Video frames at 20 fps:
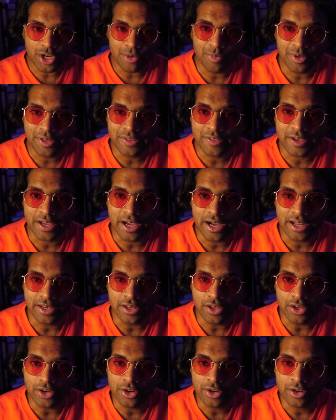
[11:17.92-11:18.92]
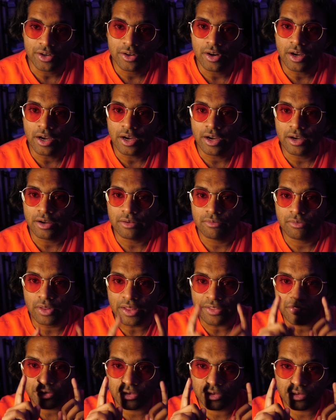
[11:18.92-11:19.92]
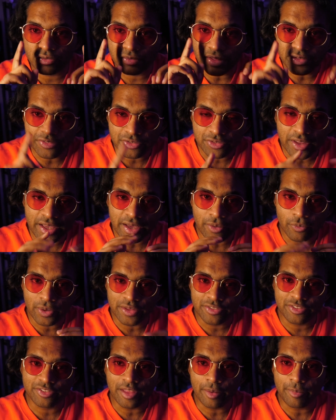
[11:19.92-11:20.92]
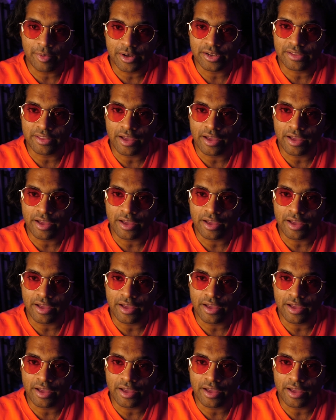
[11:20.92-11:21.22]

jumping the gun here. Let's take it one step at a